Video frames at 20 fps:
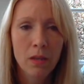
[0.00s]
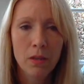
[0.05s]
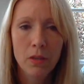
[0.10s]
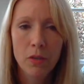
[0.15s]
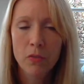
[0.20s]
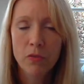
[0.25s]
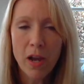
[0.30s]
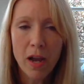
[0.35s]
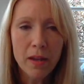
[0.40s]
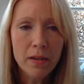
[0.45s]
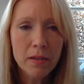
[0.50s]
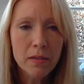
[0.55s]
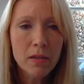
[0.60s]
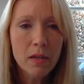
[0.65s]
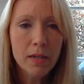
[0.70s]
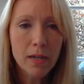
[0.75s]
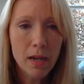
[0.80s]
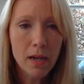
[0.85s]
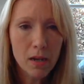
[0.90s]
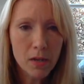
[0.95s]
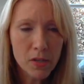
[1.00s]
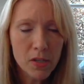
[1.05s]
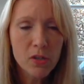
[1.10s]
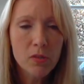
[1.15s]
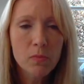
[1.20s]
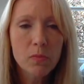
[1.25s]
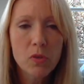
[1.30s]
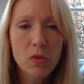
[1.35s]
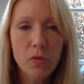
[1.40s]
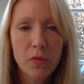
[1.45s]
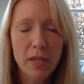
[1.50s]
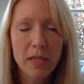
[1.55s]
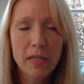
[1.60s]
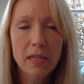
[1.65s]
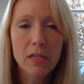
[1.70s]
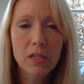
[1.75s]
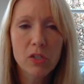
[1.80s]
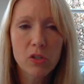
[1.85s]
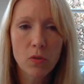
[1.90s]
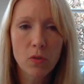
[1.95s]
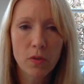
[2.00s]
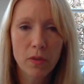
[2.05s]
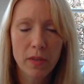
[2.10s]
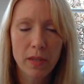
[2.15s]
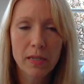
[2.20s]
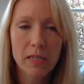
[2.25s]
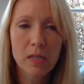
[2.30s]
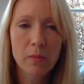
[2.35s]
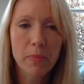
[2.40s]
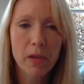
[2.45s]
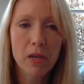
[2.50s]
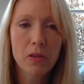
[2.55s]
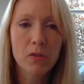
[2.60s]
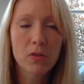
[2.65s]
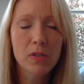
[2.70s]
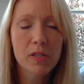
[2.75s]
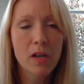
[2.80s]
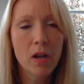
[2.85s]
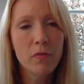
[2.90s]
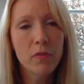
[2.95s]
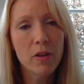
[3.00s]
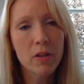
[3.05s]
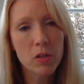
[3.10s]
You've gotten accustomed to thinking certain things about yourself